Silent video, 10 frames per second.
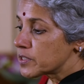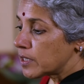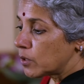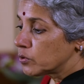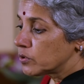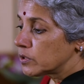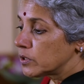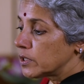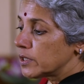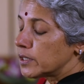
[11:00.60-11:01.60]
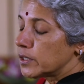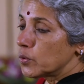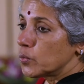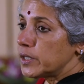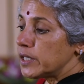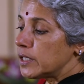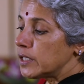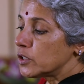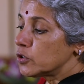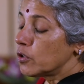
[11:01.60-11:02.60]
the south.
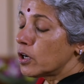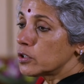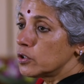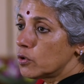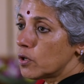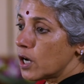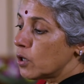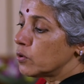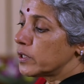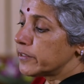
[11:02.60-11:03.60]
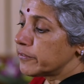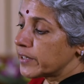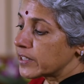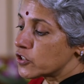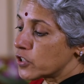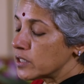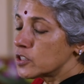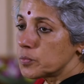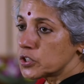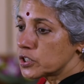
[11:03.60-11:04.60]
We do not know how it affects
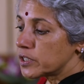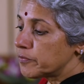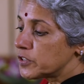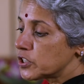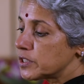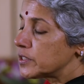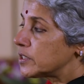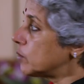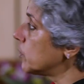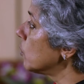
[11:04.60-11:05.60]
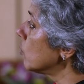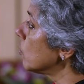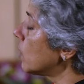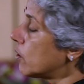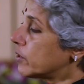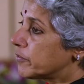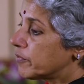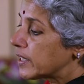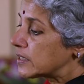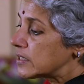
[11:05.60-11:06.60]
transmission efficiency, we don't know how it
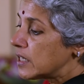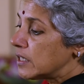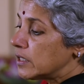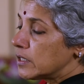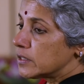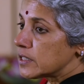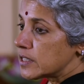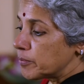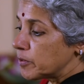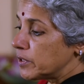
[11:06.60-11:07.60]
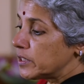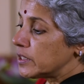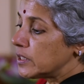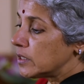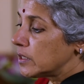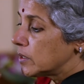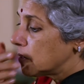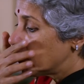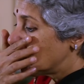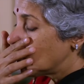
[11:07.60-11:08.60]
affects susceptibility
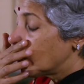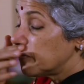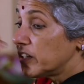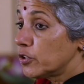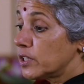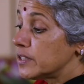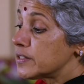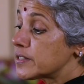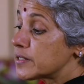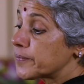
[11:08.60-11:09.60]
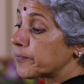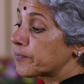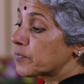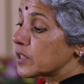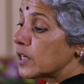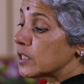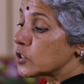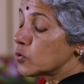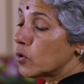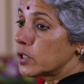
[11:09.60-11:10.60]
or virulence
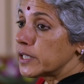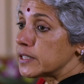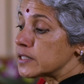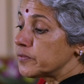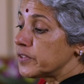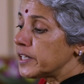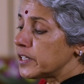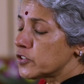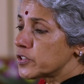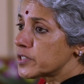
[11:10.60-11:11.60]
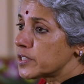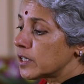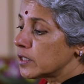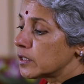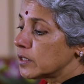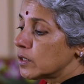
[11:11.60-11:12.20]
and so on, and there's some very interesting